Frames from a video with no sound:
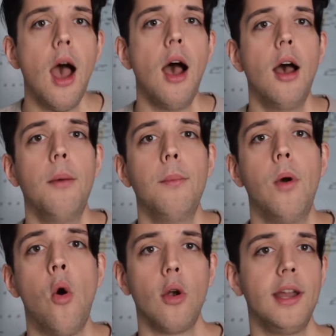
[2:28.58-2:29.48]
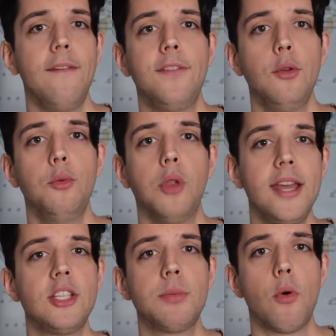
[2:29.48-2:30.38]
Or if you
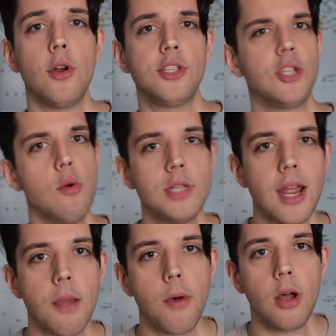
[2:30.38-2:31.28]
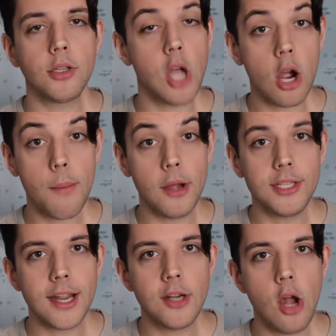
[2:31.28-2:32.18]
like sports, don't talk
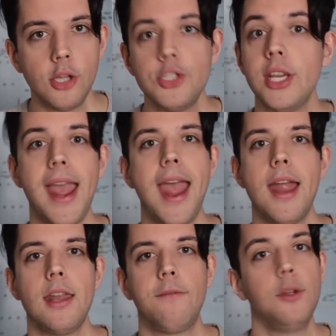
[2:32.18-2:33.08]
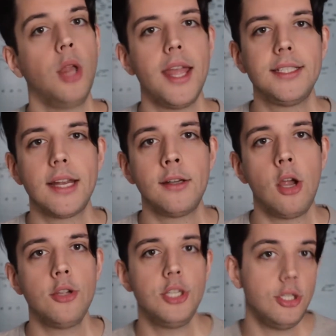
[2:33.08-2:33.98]
about technology, and if you like
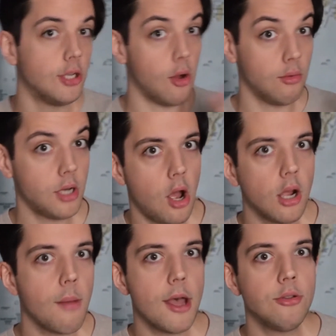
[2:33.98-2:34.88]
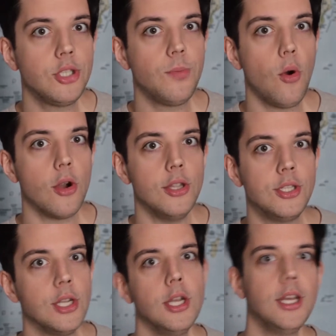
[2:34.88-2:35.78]
technology, don't talk about
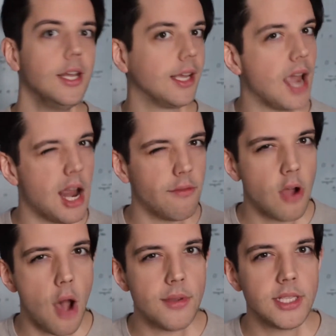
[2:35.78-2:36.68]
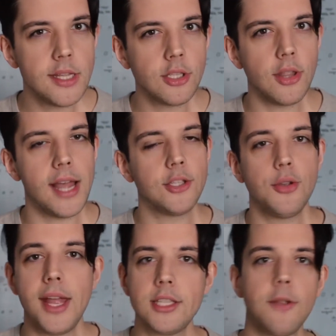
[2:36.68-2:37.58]
sports. Kind of common sense on that.
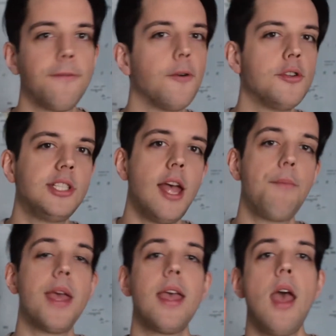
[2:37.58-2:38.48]
So that's the first step.